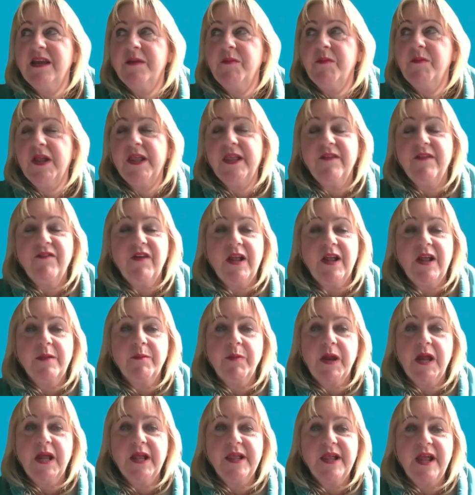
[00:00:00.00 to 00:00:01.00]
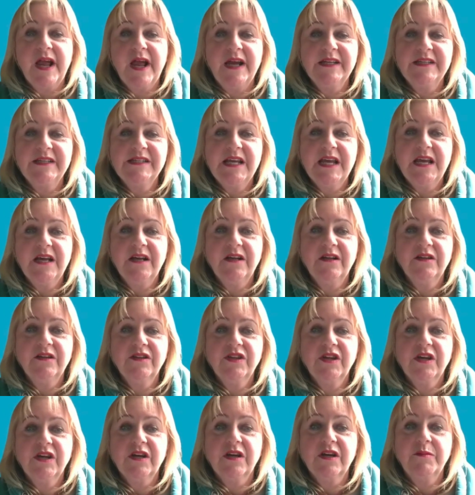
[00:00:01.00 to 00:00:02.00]
Immersive XP is
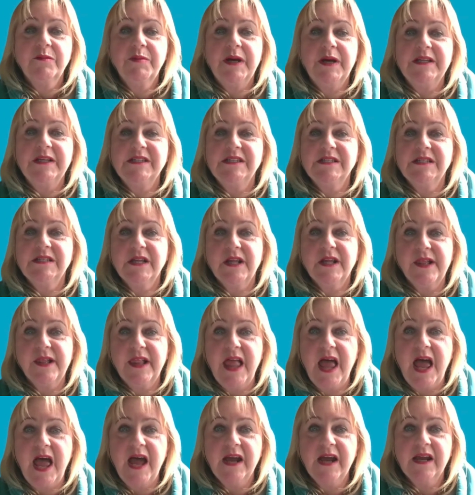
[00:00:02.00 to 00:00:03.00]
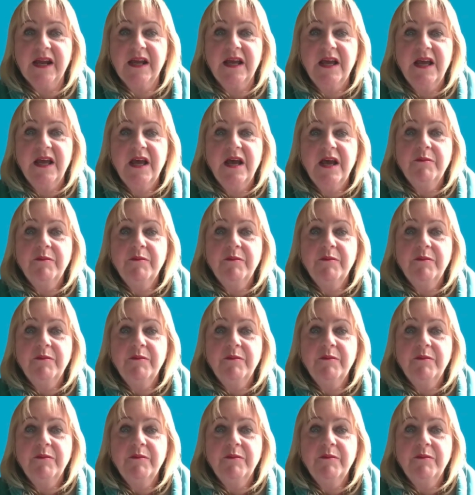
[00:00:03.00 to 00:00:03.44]
ideal that competitors lack.